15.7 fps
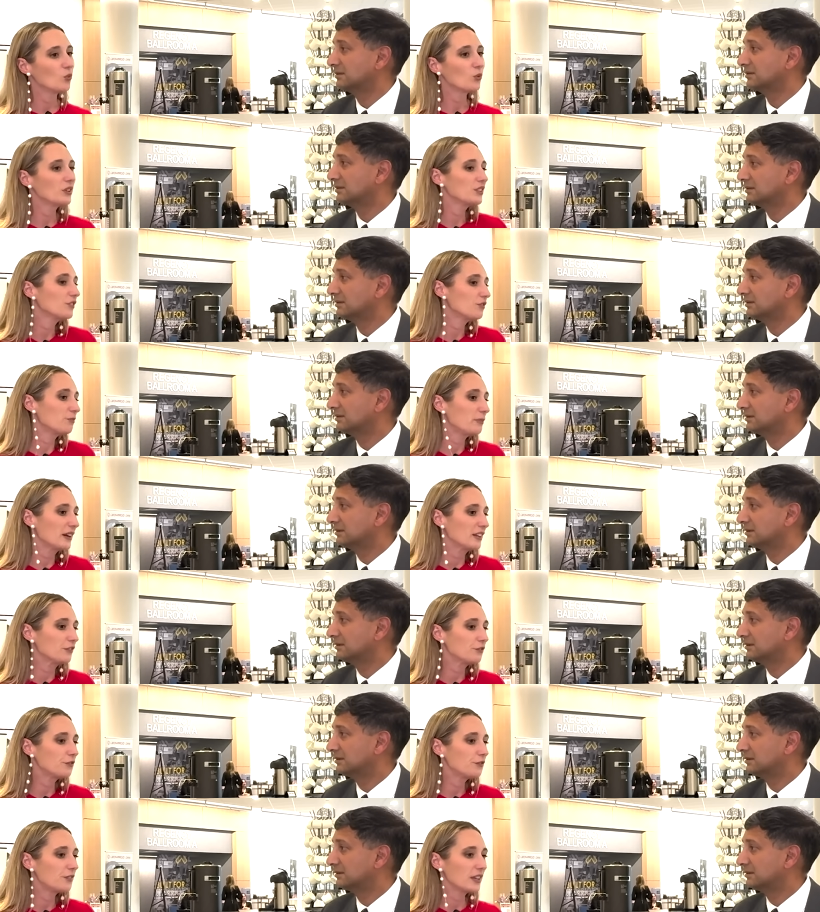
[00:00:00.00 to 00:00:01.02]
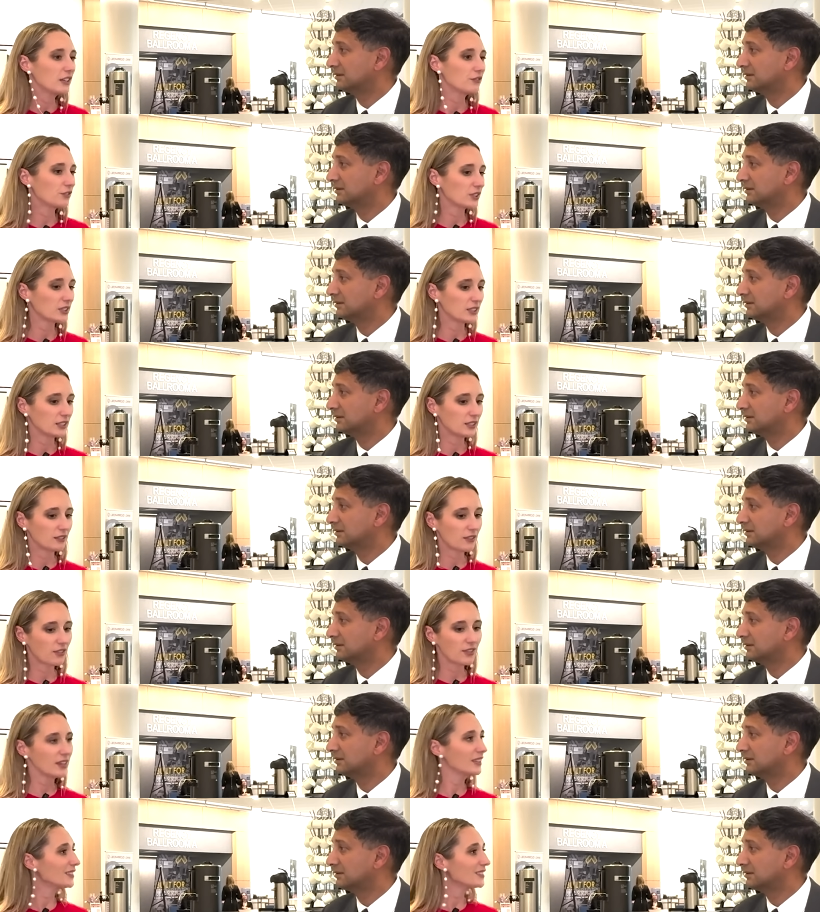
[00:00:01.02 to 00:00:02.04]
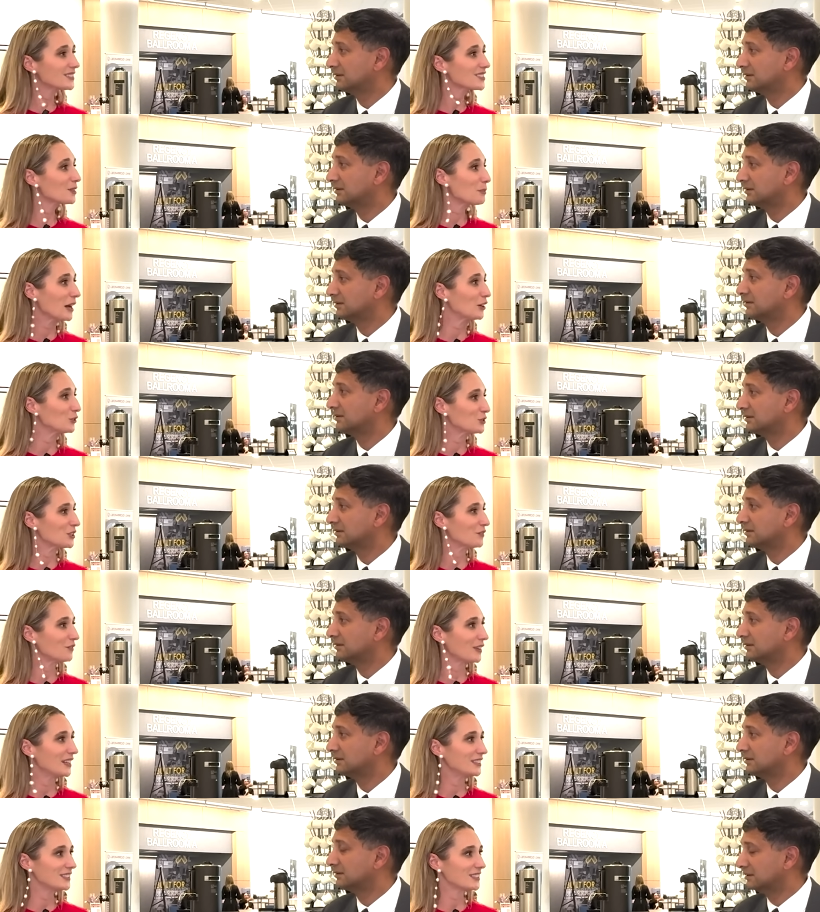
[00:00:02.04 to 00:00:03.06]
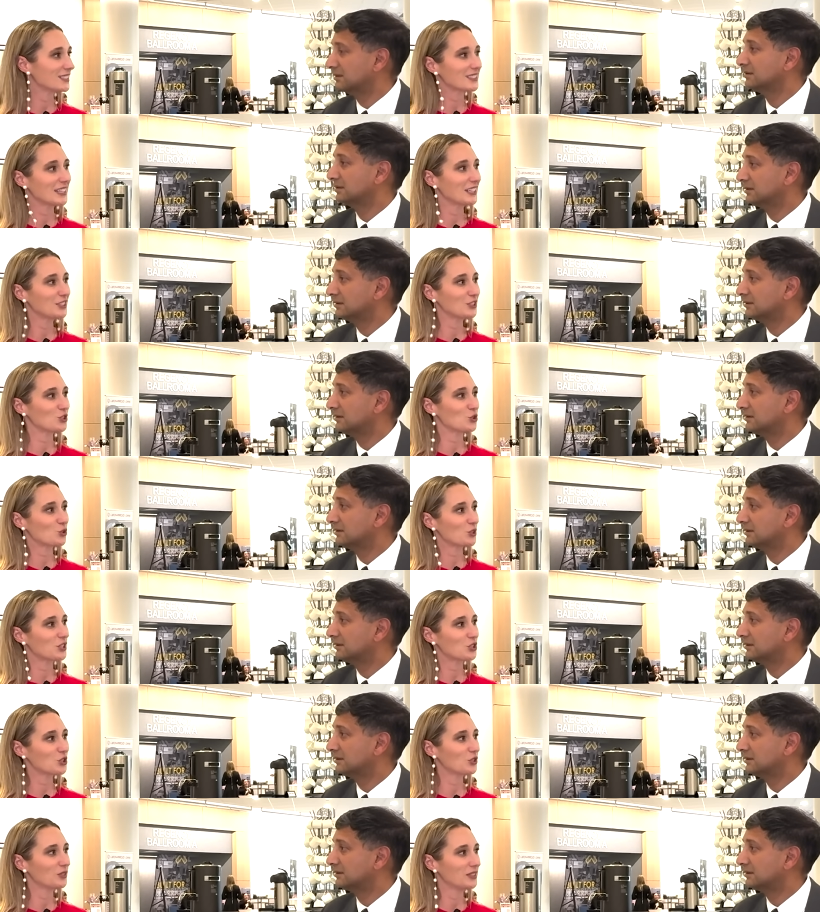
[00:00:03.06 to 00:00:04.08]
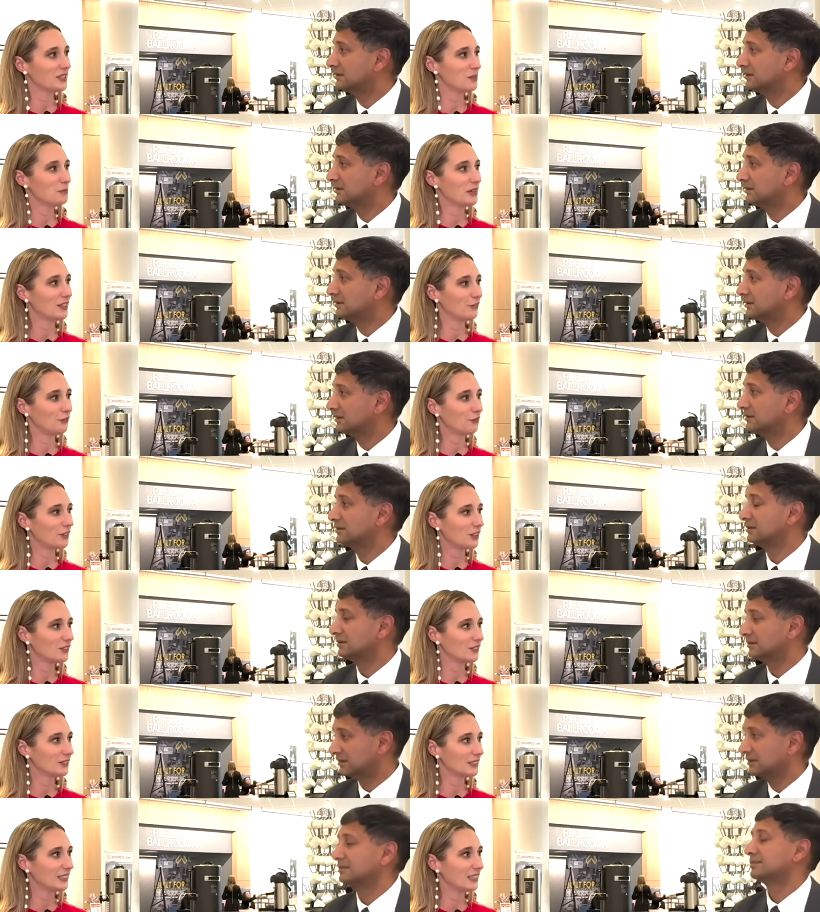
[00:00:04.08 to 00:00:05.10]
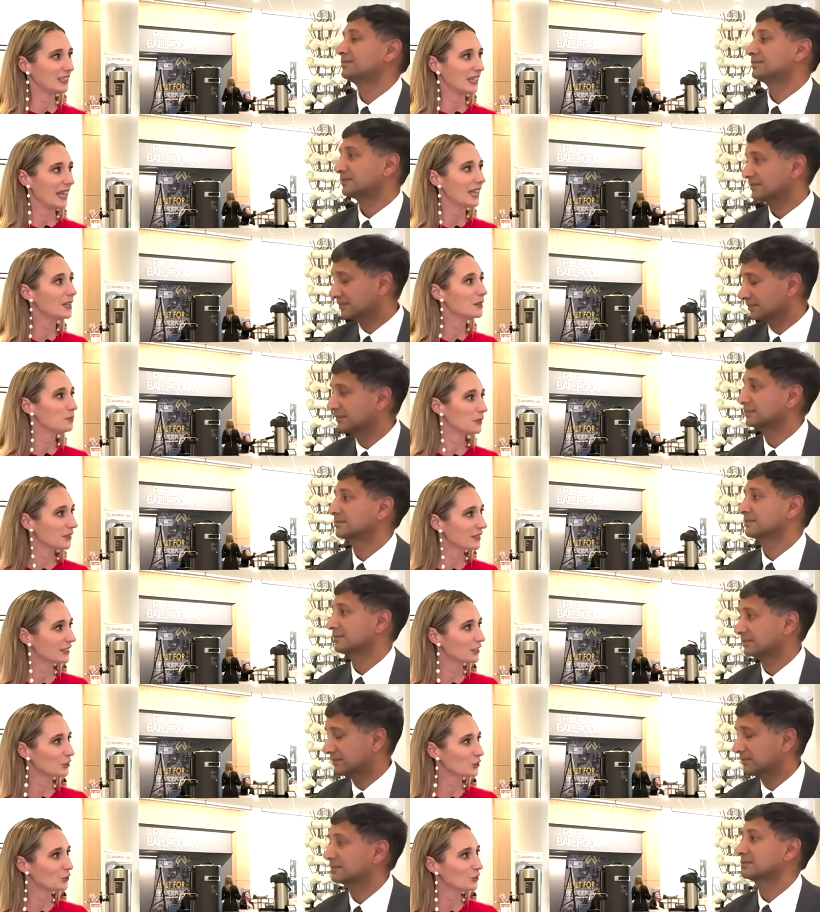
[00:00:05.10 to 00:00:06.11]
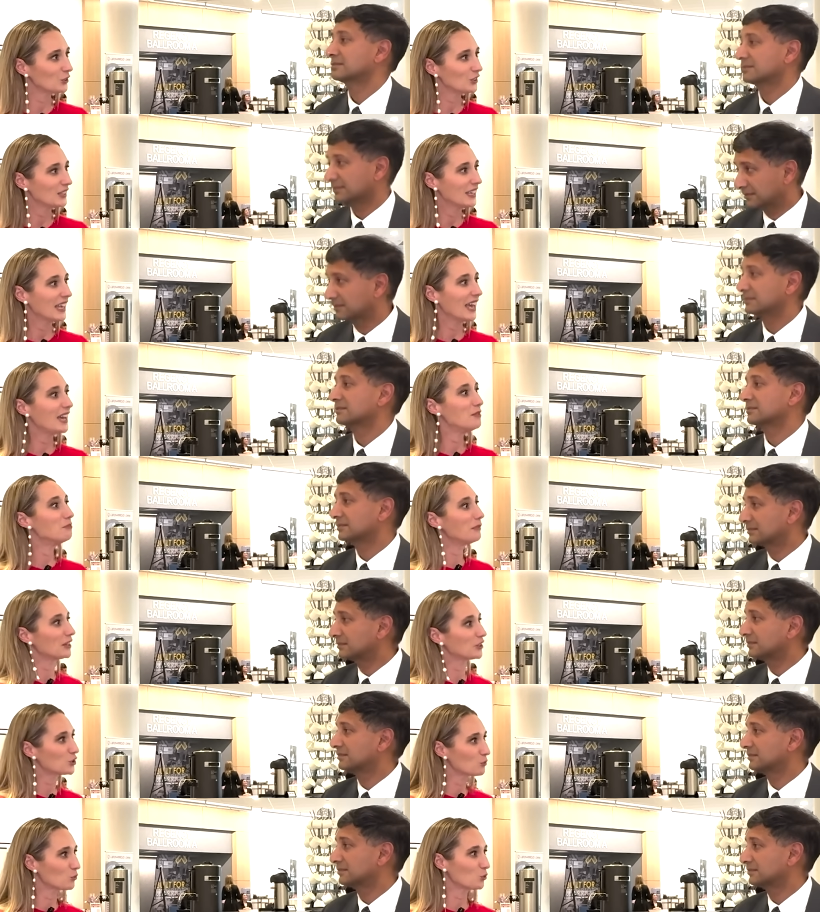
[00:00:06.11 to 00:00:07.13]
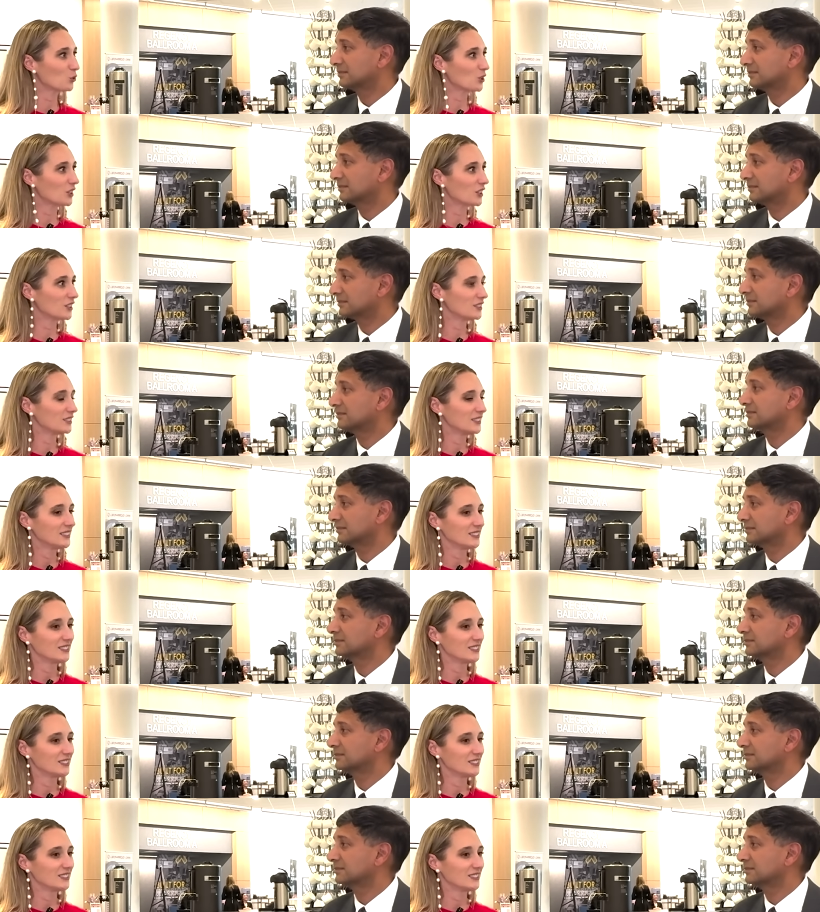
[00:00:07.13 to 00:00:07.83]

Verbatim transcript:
Speaker 1: One of my favorite things about defense is that it's traditionally been fairly apolitical and much more